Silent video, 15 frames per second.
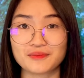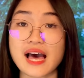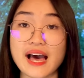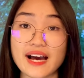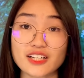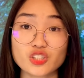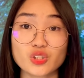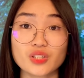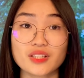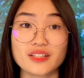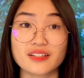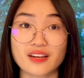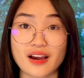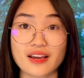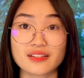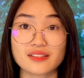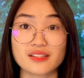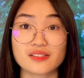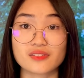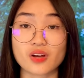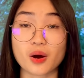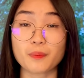Actually guys,
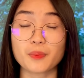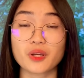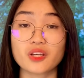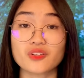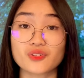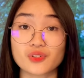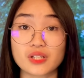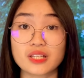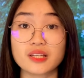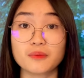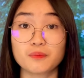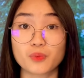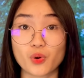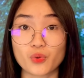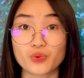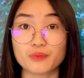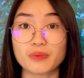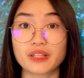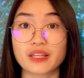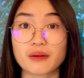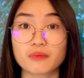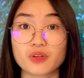this topic is really broad
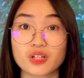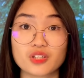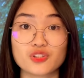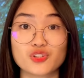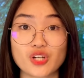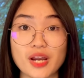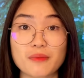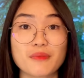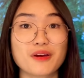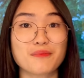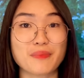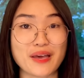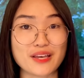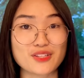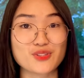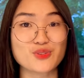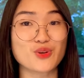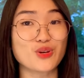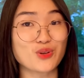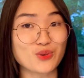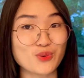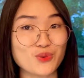but I'm gonna try my best to
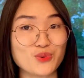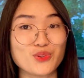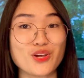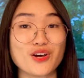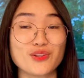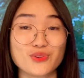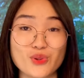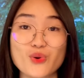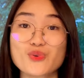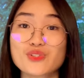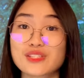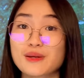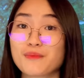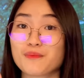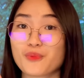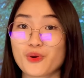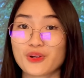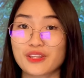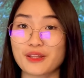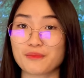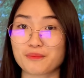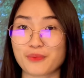include those
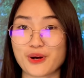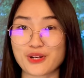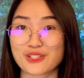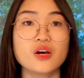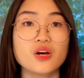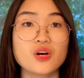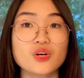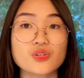important parts.